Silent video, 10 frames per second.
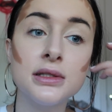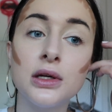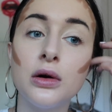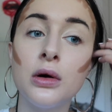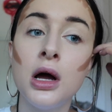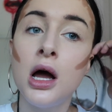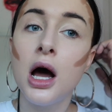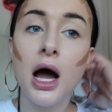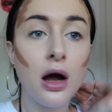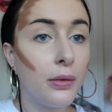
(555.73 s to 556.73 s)
So
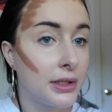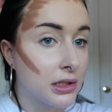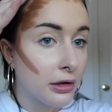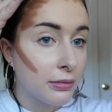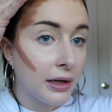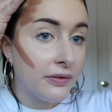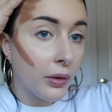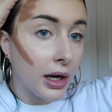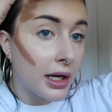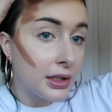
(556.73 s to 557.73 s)
I always start with my
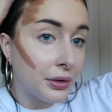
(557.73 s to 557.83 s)
forehead.